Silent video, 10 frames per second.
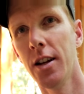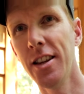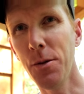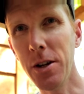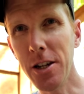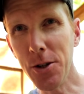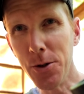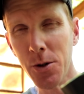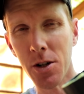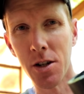And that what you
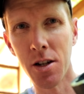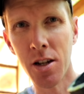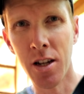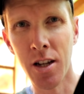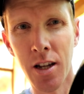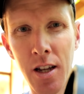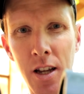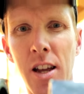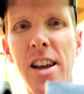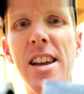do
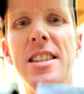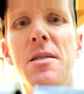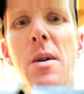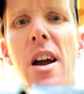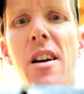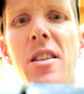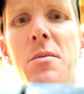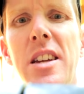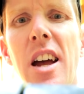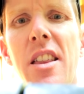is you bury
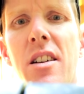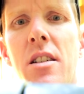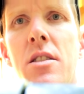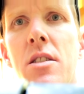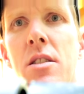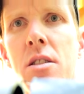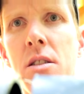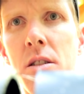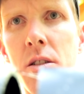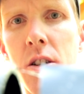them together,
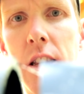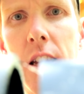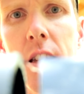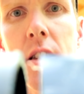just like